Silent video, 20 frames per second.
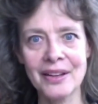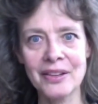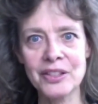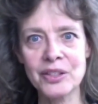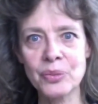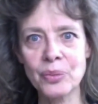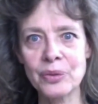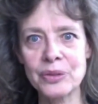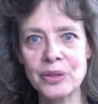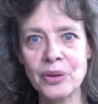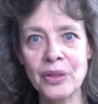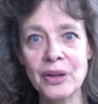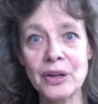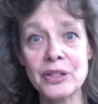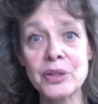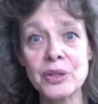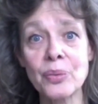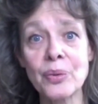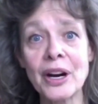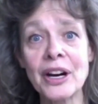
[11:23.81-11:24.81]
So
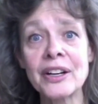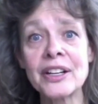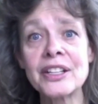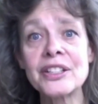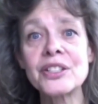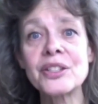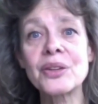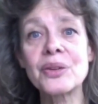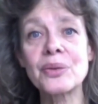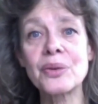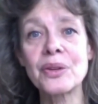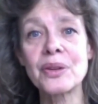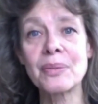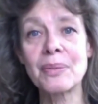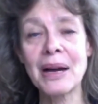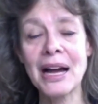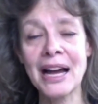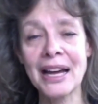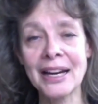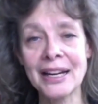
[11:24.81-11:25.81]
there's awareness through the
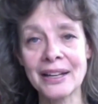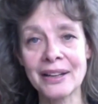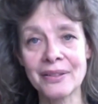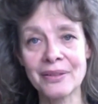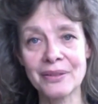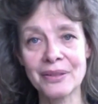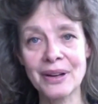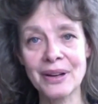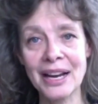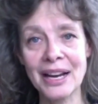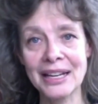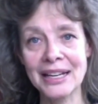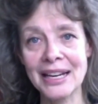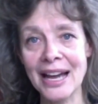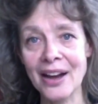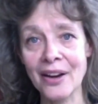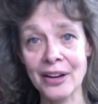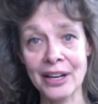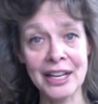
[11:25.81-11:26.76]
body right now.